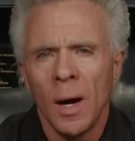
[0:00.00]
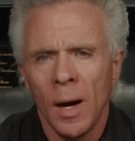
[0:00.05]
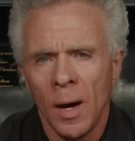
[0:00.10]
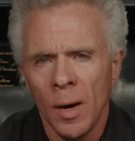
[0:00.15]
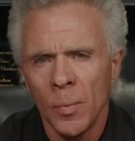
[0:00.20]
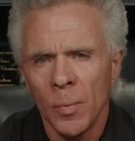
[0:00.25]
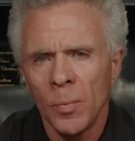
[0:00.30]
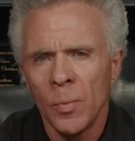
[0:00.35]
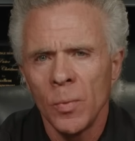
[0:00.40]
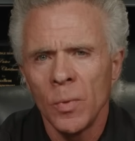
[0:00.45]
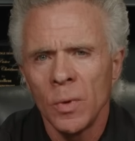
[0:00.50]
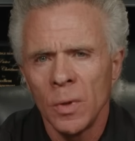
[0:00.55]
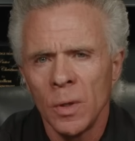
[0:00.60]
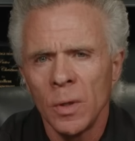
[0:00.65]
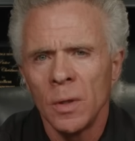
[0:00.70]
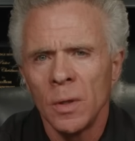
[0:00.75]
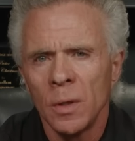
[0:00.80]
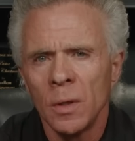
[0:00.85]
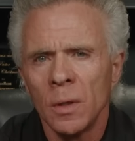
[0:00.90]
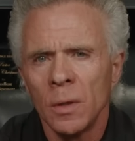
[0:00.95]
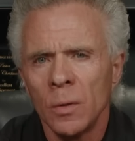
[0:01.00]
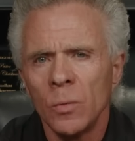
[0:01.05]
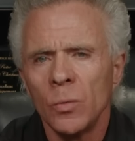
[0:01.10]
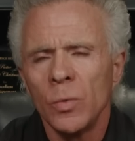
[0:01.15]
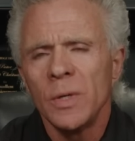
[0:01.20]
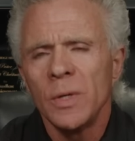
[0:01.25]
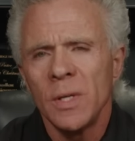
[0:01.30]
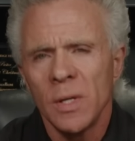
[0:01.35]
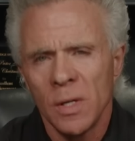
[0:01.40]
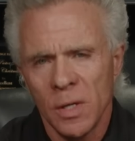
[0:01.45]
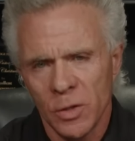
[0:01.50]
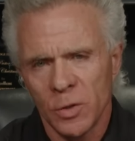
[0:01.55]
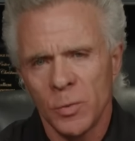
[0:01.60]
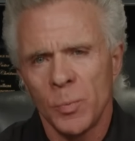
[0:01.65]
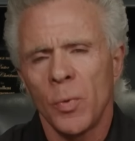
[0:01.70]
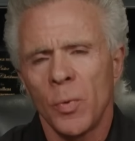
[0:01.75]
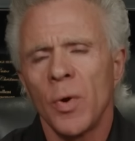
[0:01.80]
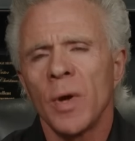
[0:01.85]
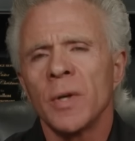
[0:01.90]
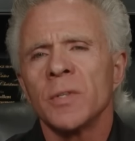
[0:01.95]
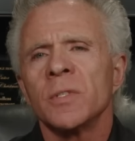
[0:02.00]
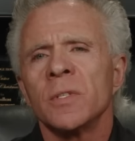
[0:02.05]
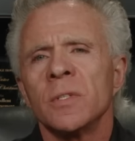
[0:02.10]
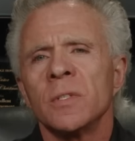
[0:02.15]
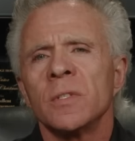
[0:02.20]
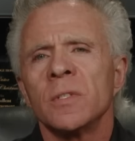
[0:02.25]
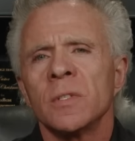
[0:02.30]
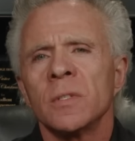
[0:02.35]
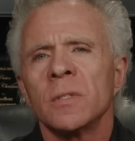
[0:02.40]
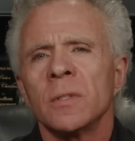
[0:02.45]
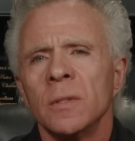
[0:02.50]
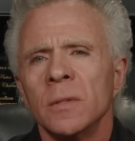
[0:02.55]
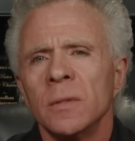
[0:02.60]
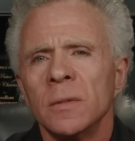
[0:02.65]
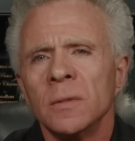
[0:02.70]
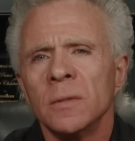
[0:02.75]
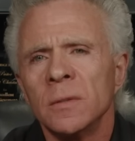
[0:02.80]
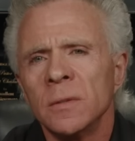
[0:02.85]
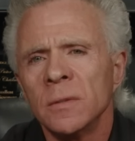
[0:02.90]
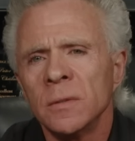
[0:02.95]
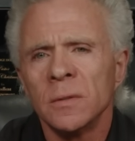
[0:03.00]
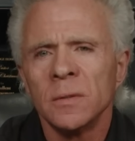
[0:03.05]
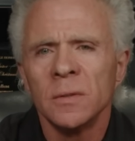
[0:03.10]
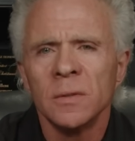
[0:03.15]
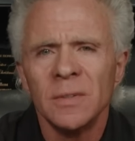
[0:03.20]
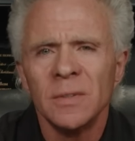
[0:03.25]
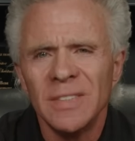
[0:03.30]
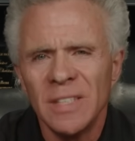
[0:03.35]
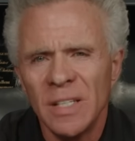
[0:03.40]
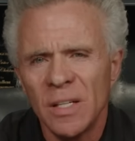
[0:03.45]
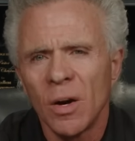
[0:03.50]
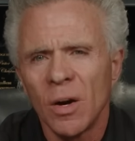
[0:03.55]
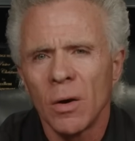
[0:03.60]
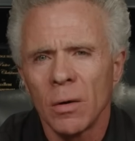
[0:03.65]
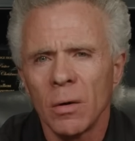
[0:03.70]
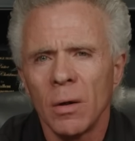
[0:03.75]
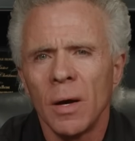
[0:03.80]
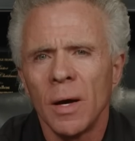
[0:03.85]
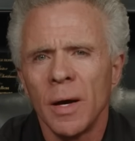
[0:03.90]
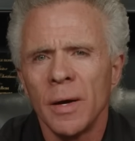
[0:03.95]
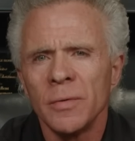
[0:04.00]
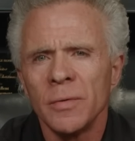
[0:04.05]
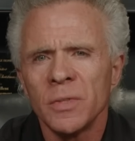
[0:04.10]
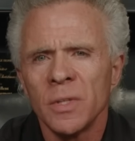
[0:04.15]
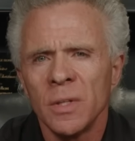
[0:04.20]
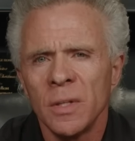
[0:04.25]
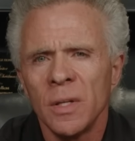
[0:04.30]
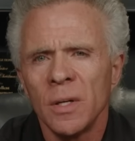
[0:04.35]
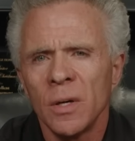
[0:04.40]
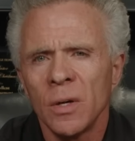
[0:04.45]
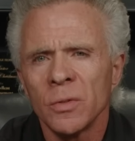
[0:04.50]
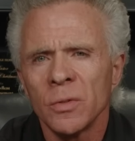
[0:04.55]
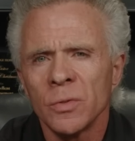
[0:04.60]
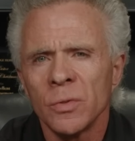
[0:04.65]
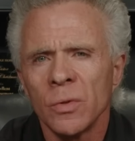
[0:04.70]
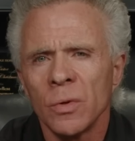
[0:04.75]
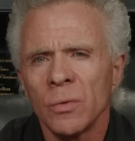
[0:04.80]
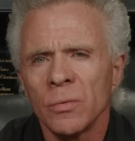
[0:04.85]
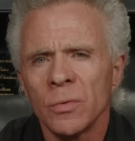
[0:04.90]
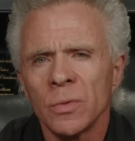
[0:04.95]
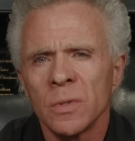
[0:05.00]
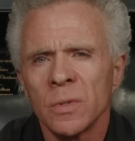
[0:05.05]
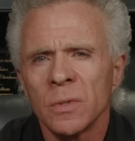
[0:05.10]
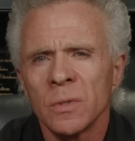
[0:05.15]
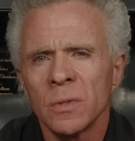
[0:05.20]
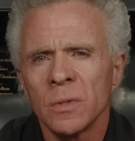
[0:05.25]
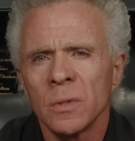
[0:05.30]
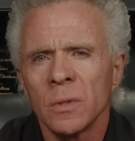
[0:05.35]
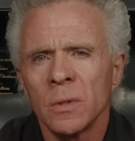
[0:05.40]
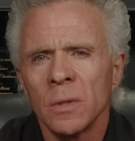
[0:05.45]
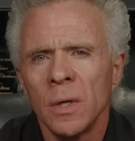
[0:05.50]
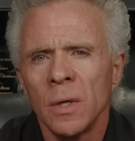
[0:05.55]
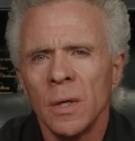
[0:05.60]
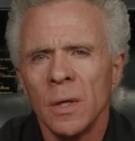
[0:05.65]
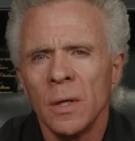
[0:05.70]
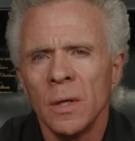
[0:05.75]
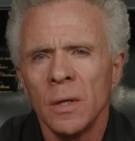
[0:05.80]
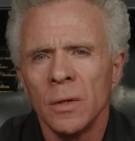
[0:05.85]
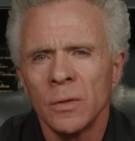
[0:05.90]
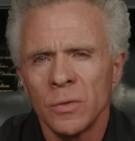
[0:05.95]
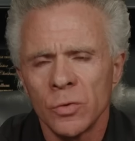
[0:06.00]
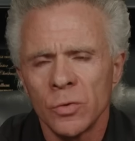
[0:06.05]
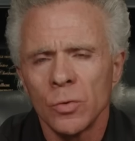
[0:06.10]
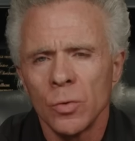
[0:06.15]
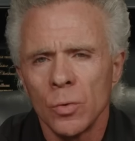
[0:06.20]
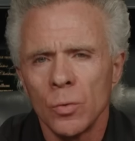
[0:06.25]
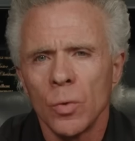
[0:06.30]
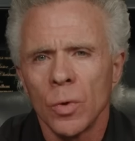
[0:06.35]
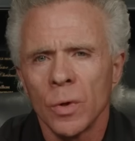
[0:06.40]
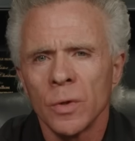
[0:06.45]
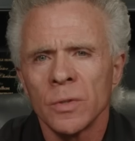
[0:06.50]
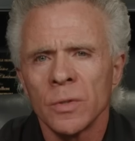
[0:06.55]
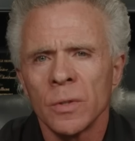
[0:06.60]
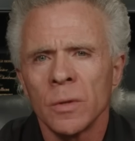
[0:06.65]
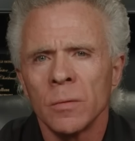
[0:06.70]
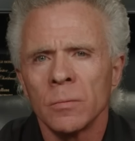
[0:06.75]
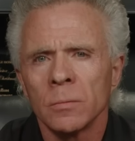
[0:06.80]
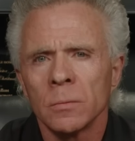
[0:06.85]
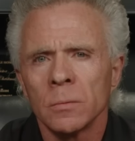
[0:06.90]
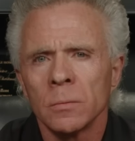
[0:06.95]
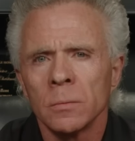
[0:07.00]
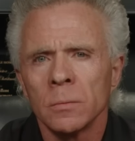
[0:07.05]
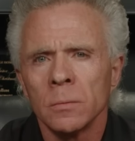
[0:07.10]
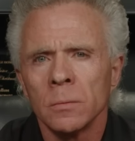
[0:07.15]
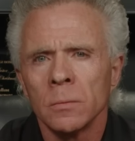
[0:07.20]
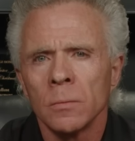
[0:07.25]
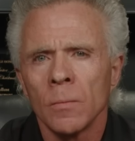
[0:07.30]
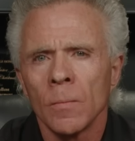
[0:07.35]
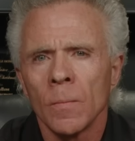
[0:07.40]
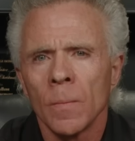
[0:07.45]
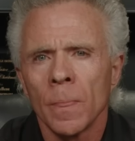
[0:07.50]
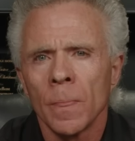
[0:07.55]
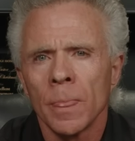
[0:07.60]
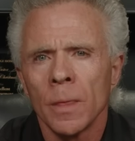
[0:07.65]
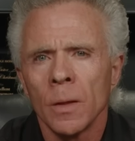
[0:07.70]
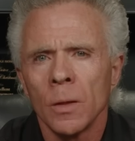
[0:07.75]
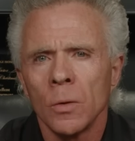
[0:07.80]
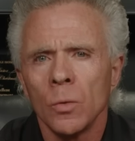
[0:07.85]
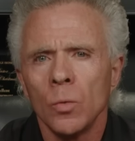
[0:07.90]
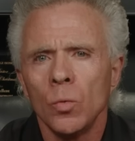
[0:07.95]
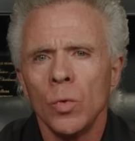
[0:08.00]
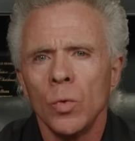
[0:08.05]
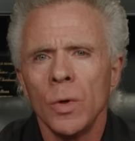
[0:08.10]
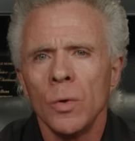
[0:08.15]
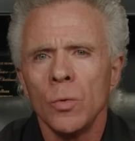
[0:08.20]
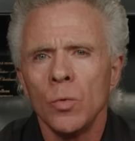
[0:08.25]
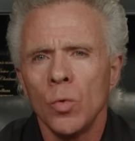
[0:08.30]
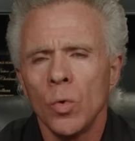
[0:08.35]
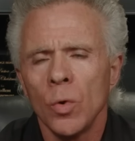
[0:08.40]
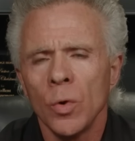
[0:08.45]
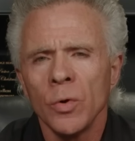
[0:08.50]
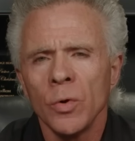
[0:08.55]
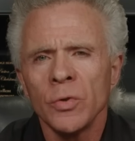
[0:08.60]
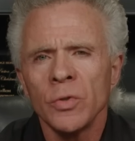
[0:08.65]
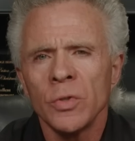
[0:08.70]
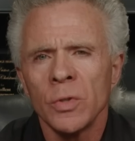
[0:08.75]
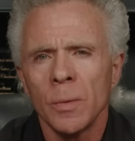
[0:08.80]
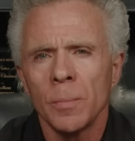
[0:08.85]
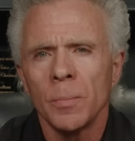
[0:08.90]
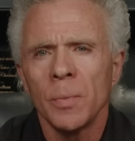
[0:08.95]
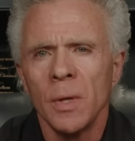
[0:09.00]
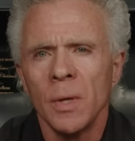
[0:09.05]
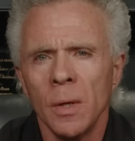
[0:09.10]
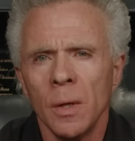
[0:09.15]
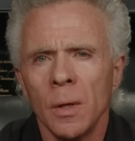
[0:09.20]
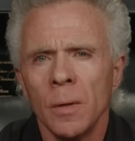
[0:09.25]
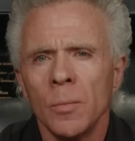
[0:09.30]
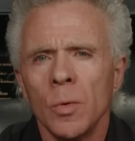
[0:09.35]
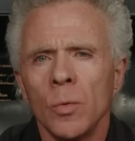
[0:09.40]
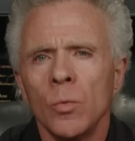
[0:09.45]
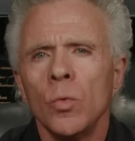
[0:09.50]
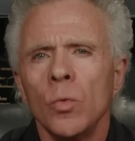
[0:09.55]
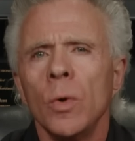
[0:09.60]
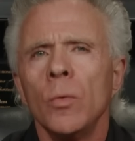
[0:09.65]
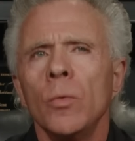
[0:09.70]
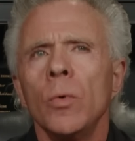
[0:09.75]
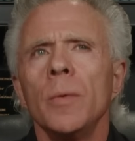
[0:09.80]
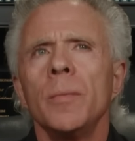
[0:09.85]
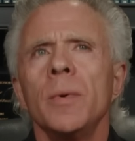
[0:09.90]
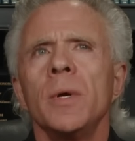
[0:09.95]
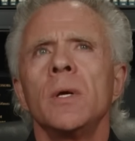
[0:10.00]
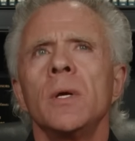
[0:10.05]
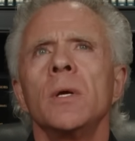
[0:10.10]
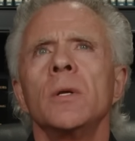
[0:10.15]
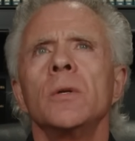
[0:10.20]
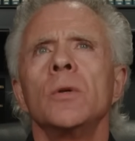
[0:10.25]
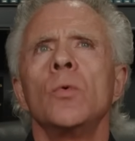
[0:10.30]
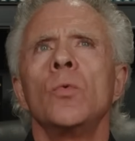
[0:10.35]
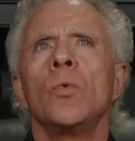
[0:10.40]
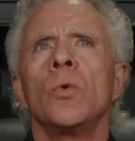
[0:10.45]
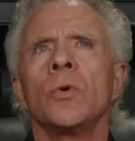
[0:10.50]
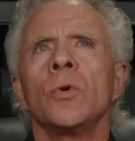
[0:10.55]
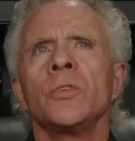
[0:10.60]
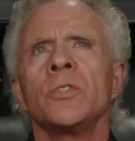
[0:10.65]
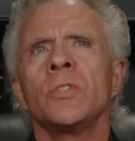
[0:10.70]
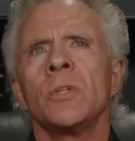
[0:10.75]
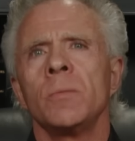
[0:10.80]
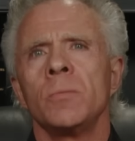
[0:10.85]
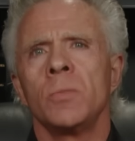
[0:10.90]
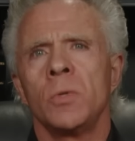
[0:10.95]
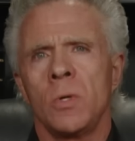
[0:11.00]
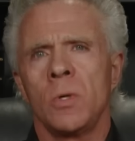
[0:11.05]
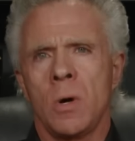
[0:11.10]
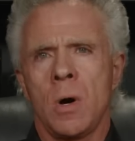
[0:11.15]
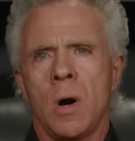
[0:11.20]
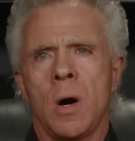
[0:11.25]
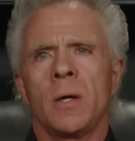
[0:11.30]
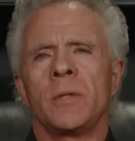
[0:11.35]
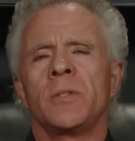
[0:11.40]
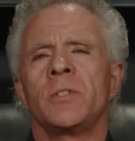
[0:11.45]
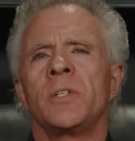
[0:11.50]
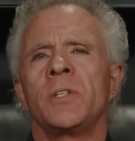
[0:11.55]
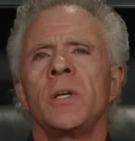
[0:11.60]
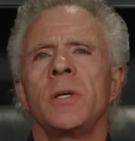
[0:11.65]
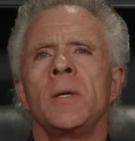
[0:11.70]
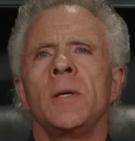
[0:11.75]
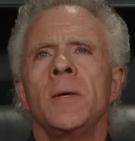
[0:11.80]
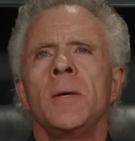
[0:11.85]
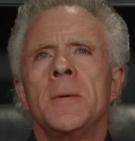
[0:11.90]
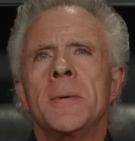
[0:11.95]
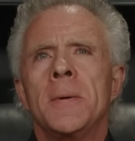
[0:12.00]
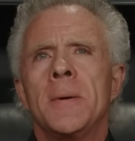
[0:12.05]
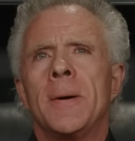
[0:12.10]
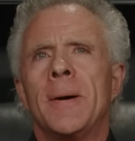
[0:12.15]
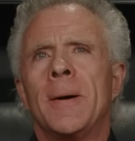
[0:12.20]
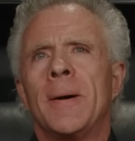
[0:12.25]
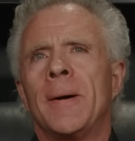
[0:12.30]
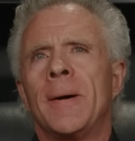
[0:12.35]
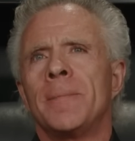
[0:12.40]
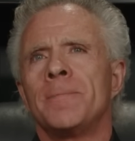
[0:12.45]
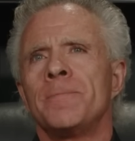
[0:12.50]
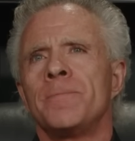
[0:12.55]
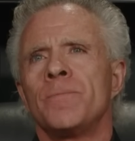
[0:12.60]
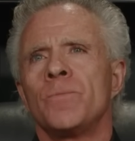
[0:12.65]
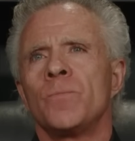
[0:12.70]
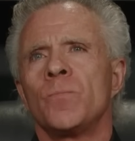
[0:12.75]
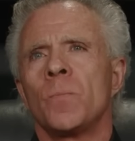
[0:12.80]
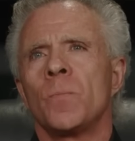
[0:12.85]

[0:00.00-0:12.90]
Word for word: our, uh, we get His presence in our lives and in our services is through worship. We worship Him, and when we begin to worship God, see, um,